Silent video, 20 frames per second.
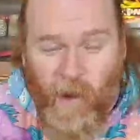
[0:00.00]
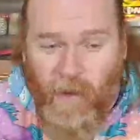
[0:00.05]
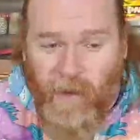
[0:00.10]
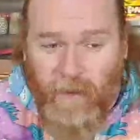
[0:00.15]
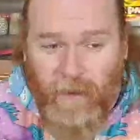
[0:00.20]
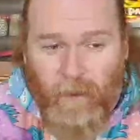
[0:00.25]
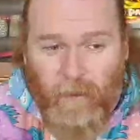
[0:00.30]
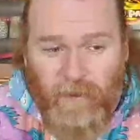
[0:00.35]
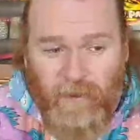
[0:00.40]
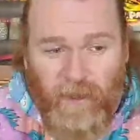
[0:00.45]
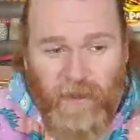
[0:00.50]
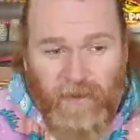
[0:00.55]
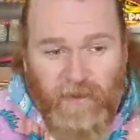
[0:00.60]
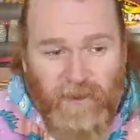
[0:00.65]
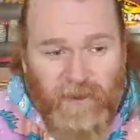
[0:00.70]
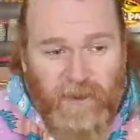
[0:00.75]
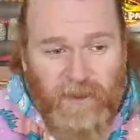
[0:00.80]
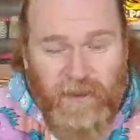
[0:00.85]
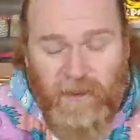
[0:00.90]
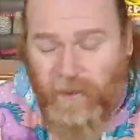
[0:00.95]
And it was
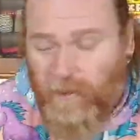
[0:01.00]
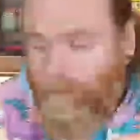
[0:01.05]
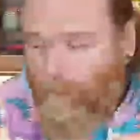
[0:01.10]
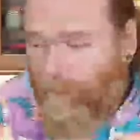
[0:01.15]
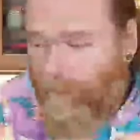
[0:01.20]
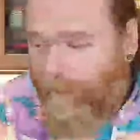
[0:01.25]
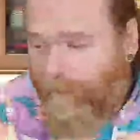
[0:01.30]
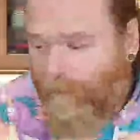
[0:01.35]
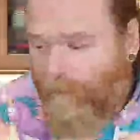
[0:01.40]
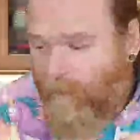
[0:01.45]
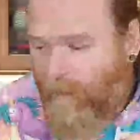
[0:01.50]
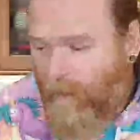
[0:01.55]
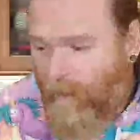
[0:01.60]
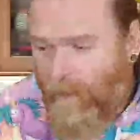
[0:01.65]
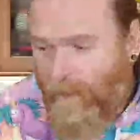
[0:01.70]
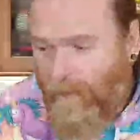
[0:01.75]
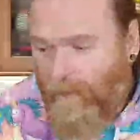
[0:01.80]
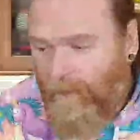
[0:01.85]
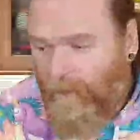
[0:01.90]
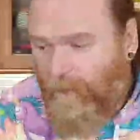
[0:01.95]
actually,
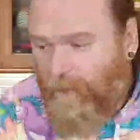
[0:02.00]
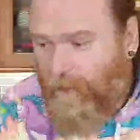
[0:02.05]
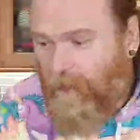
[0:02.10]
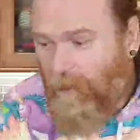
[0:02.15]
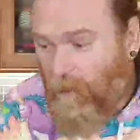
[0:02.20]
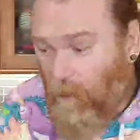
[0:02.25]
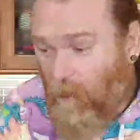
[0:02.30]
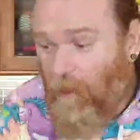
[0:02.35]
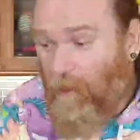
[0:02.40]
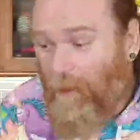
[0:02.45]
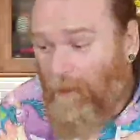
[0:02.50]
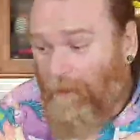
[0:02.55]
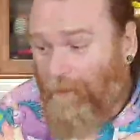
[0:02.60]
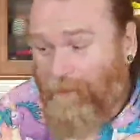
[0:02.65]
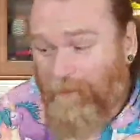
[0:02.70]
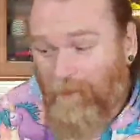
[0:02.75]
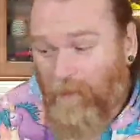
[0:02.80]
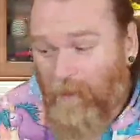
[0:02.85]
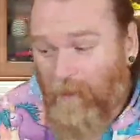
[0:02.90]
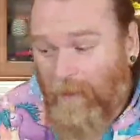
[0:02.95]
do you know what?
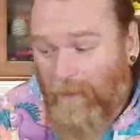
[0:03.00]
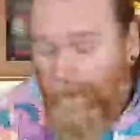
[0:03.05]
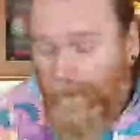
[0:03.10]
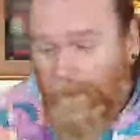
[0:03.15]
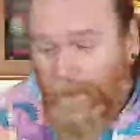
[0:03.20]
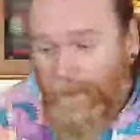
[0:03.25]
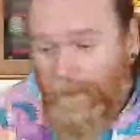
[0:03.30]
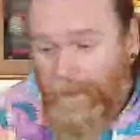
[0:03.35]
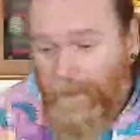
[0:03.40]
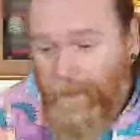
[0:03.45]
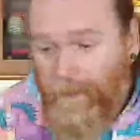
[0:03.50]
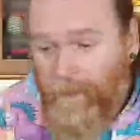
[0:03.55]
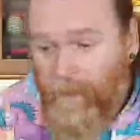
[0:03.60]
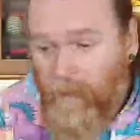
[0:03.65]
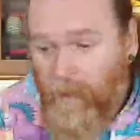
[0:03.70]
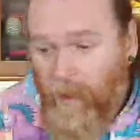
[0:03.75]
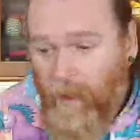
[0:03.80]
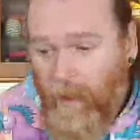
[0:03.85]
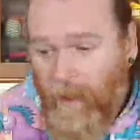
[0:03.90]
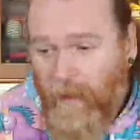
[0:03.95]

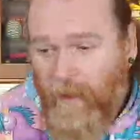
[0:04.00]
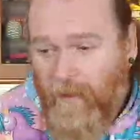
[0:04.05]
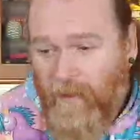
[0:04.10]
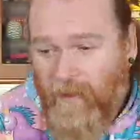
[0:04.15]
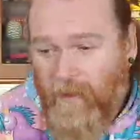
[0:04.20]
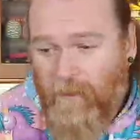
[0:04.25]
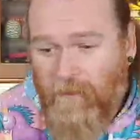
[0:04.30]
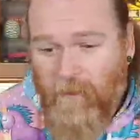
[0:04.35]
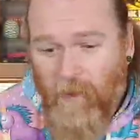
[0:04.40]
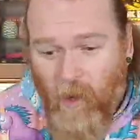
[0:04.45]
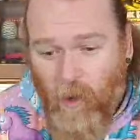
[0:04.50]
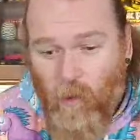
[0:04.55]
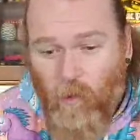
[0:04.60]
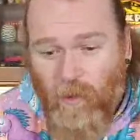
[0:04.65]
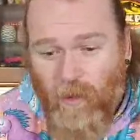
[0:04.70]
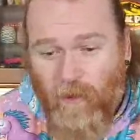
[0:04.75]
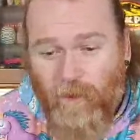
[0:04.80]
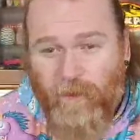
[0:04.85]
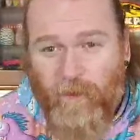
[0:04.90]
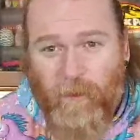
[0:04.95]
It's a
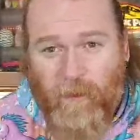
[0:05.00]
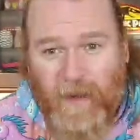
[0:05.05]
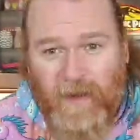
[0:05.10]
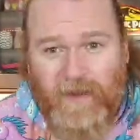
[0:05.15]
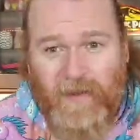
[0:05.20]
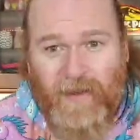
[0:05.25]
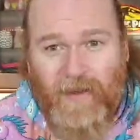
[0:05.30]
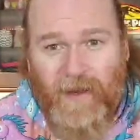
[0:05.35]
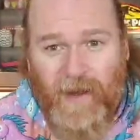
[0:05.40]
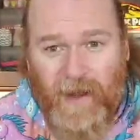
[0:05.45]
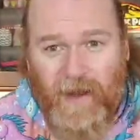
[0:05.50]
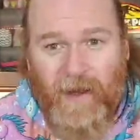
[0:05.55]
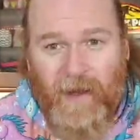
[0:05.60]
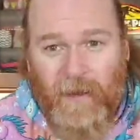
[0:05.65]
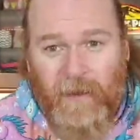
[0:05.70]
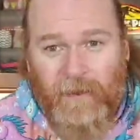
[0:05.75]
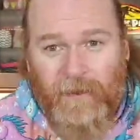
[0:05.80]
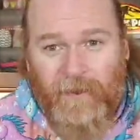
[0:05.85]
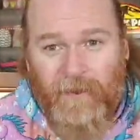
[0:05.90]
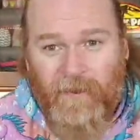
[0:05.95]
mouldy fermented egg,
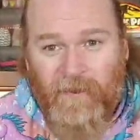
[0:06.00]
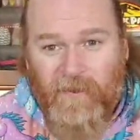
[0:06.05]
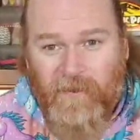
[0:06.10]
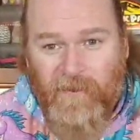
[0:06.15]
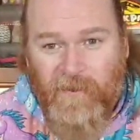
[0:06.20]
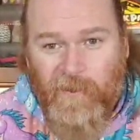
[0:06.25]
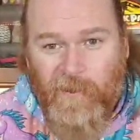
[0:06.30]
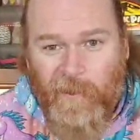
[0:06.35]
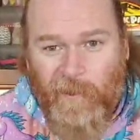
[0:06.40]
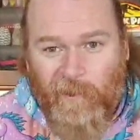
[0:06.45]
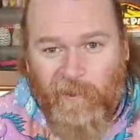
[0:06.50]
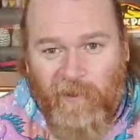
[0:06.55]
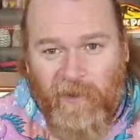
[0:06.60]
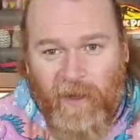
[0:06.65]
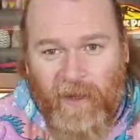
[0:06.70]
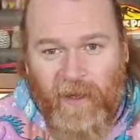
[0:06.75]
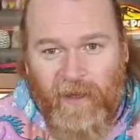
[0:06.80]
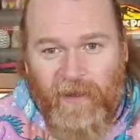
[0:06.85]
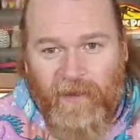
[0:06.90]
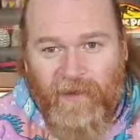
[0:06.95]

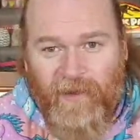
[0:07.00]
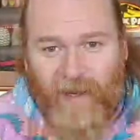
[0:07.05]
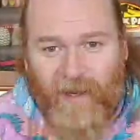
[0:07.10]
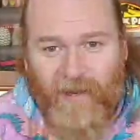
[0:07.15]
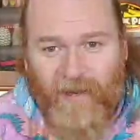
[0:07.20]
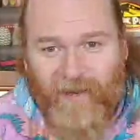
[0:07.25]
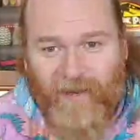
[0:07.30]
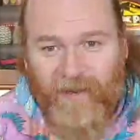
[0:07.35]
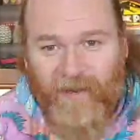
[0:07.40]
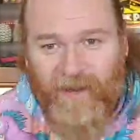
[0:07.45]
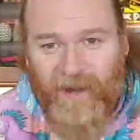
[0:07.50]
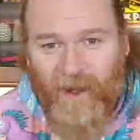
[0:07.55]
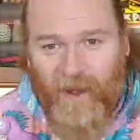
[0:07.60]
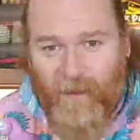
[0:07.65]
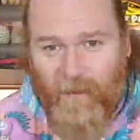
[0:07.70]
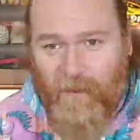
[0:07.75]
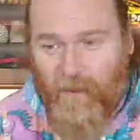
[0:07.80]
and it tasted